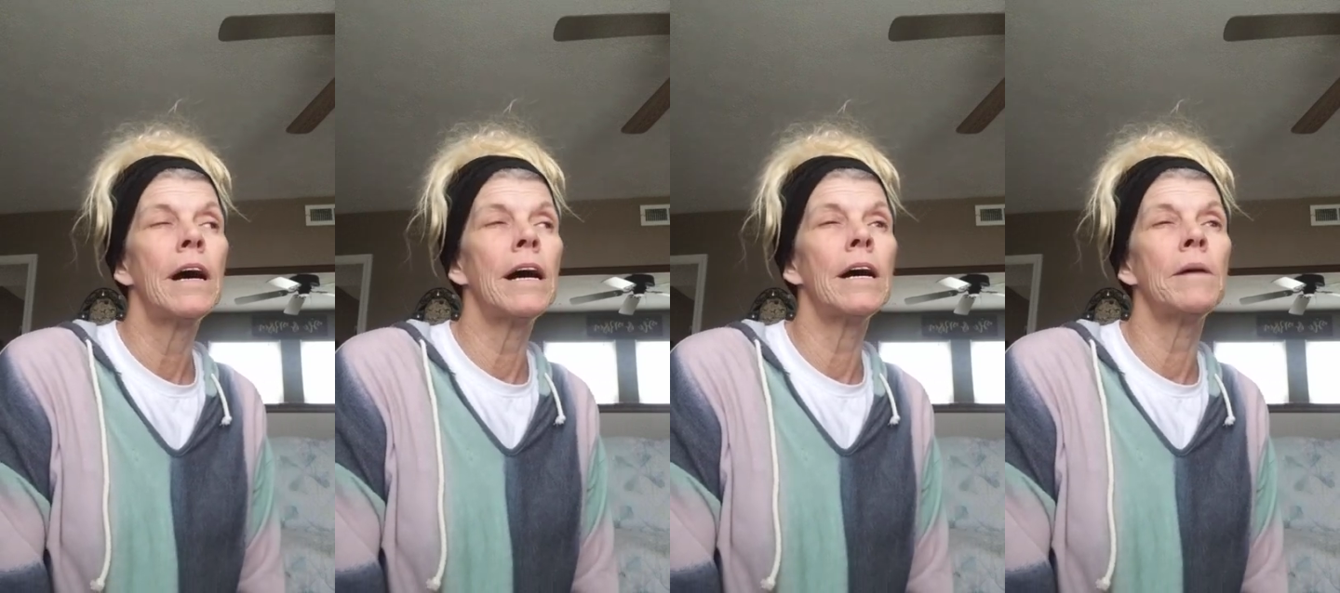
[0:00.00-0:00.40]

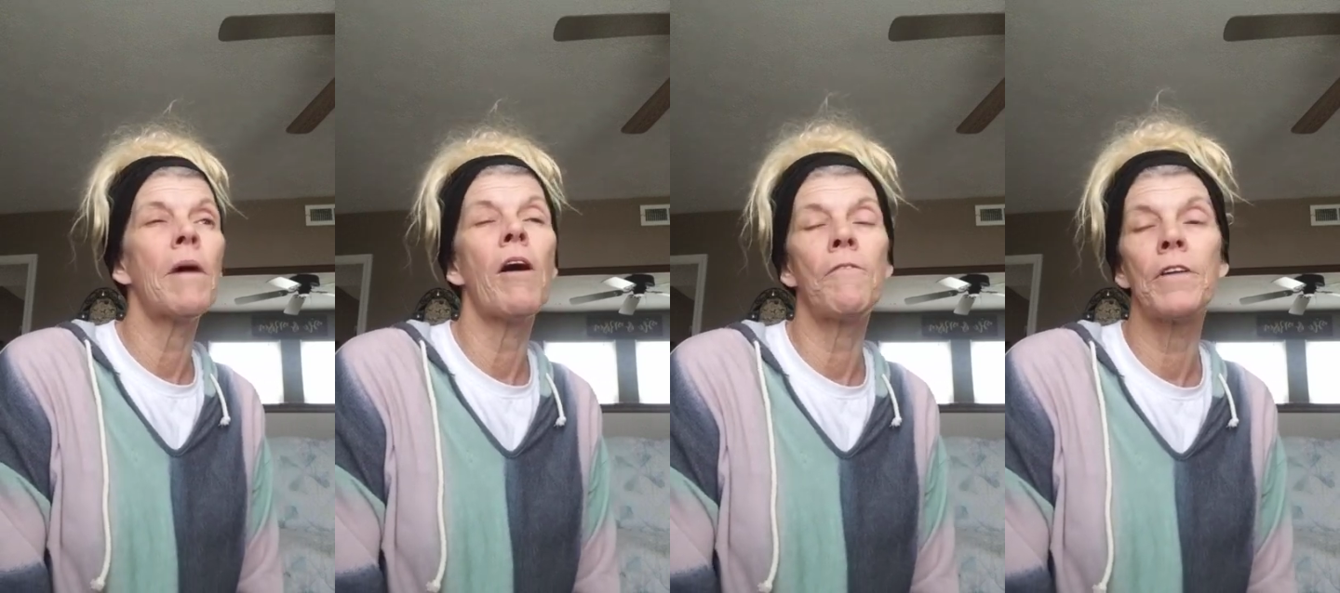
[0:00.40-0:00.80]
um,
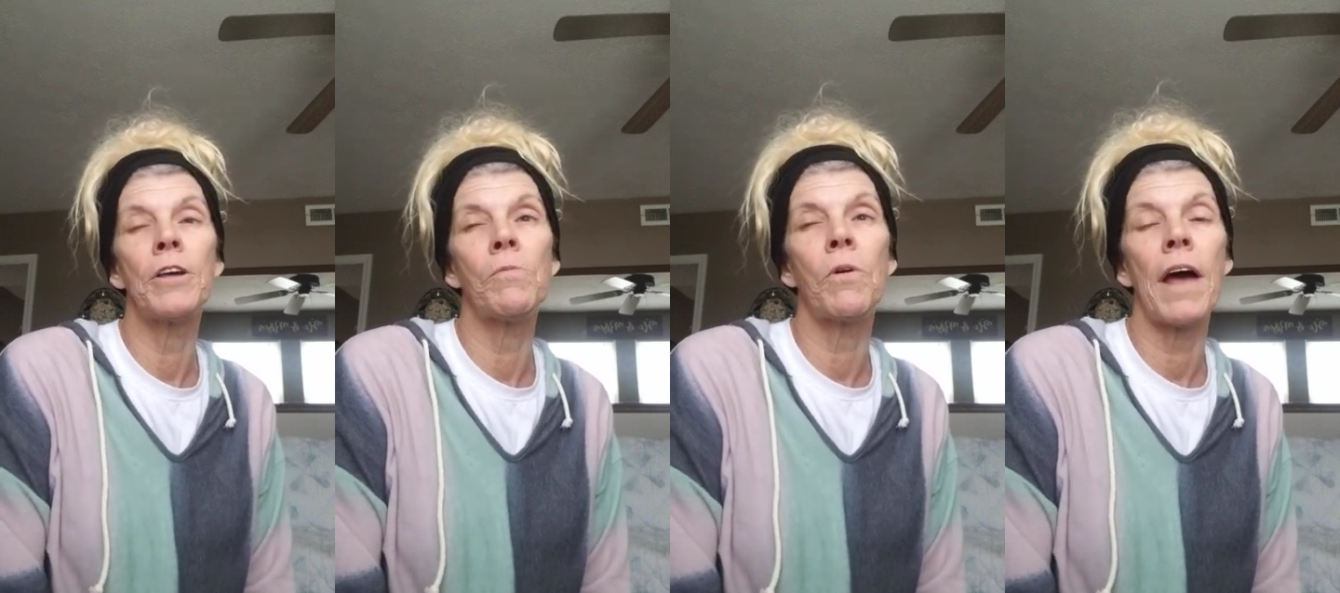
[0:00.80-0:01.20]
hopefully
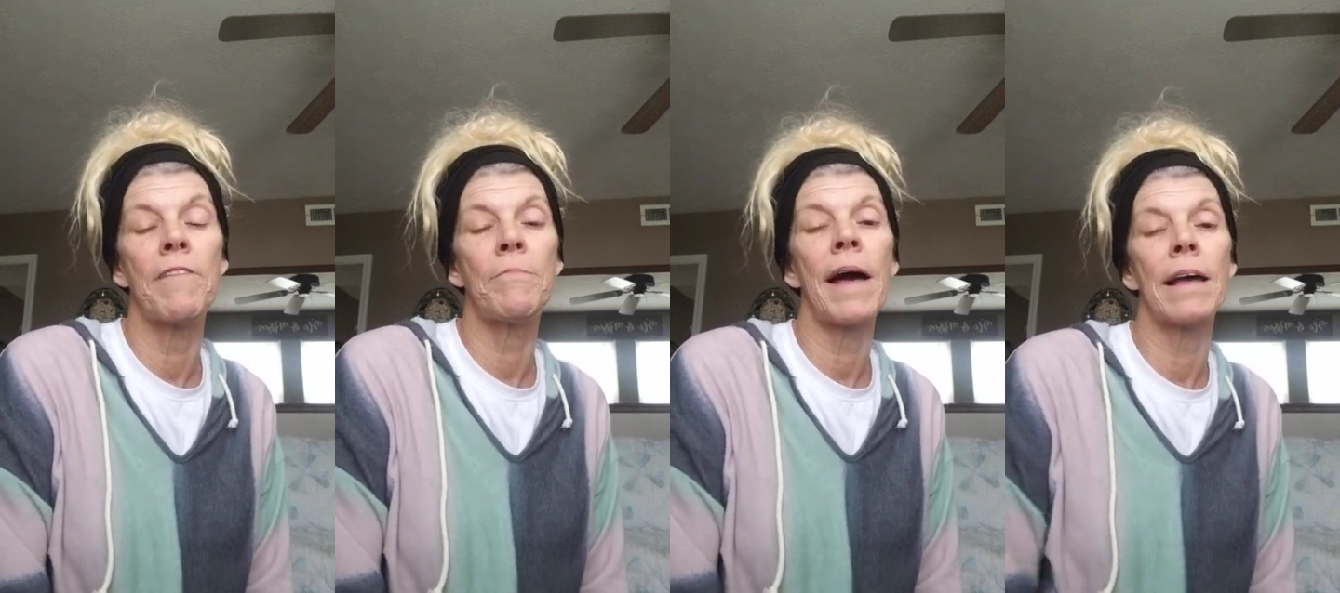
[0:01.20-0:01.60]
you won't
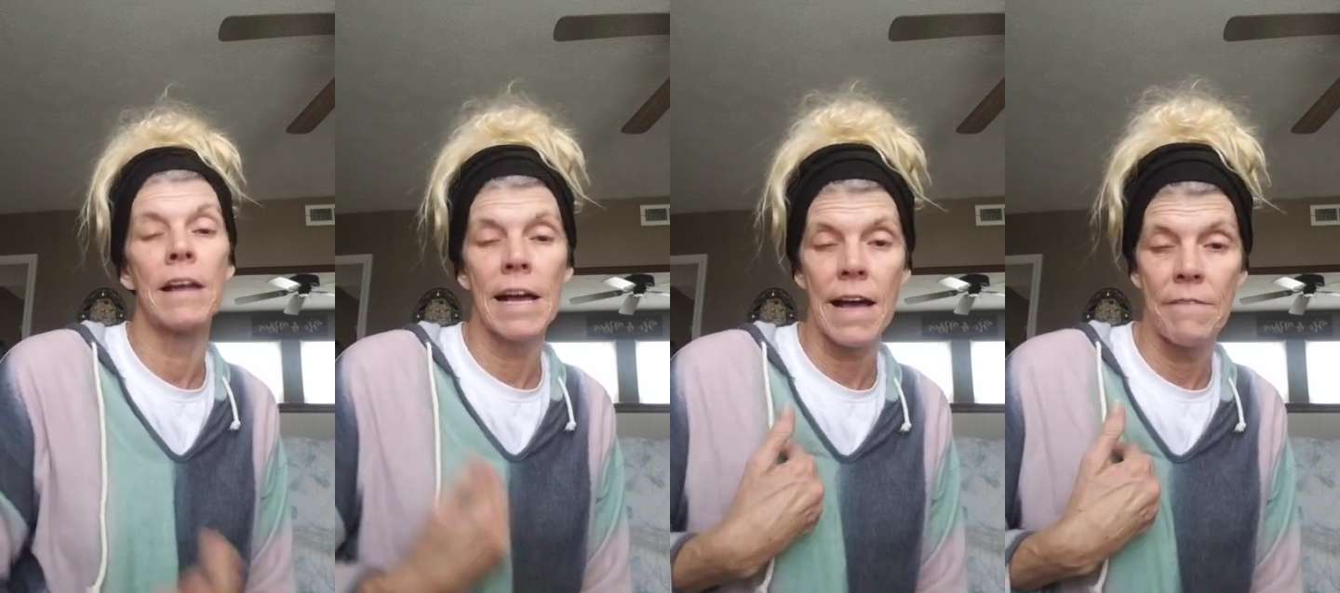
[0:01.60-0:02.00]
have pain
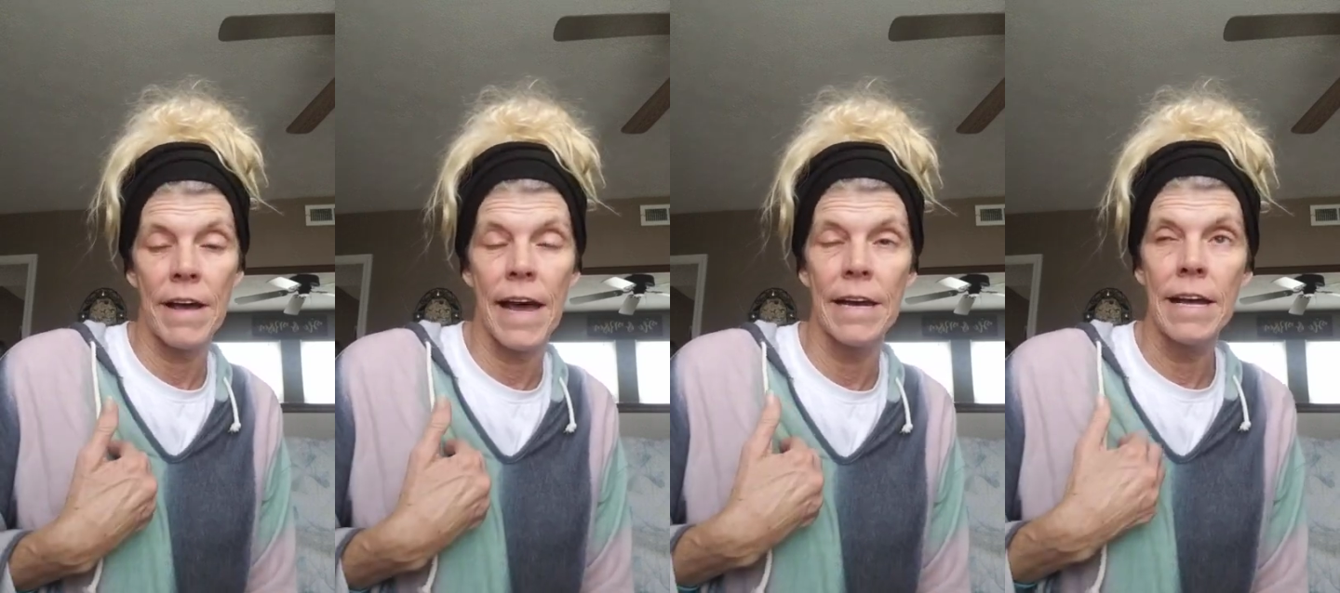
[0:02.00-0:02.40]
like I've
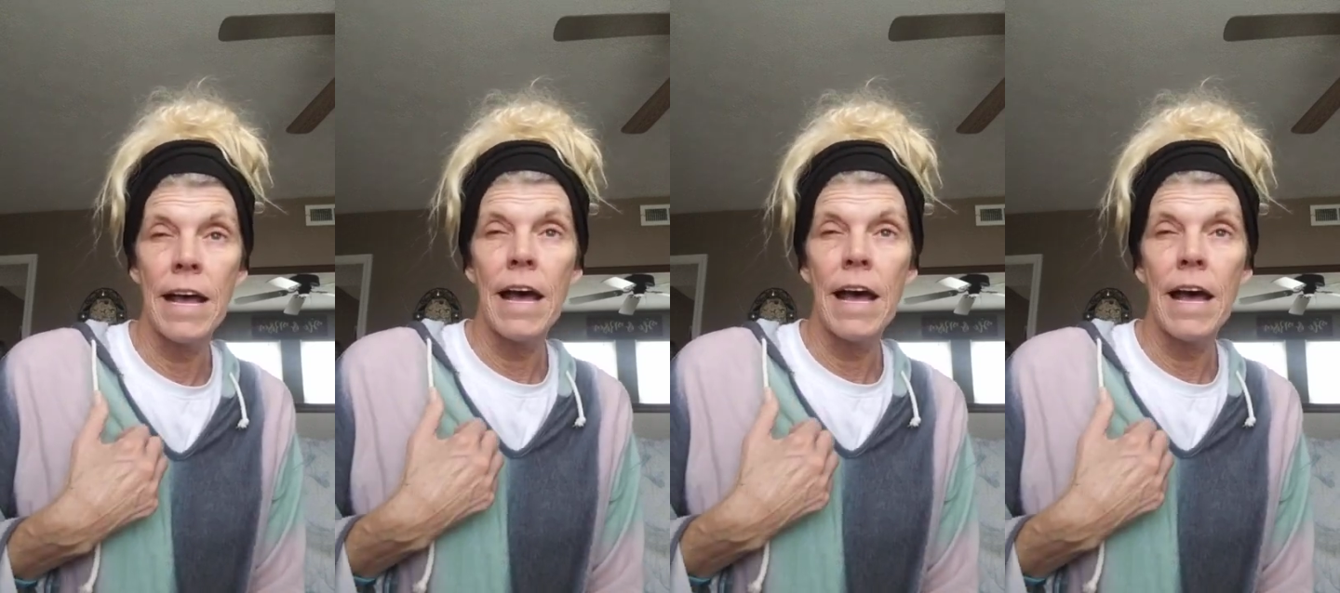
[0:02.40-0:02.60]
had.